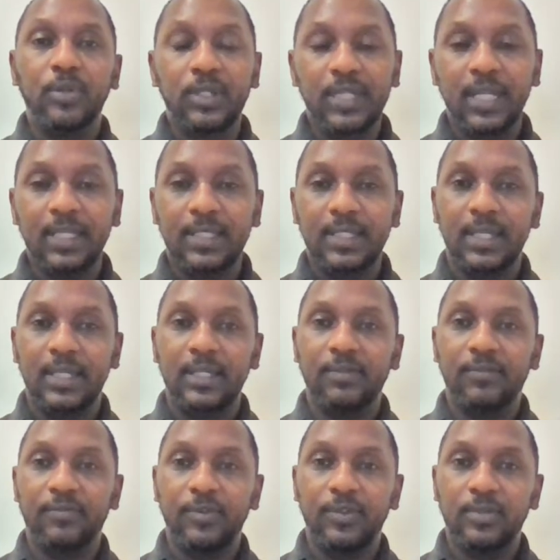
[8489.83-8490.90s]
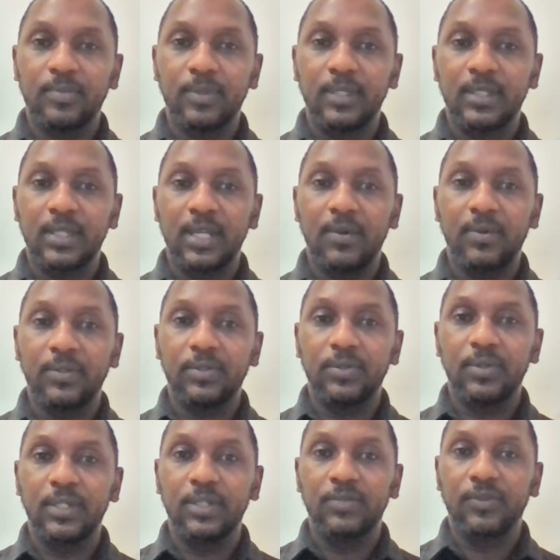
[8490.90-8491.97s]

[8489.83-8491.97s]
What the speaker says: protested in the first place? There was no need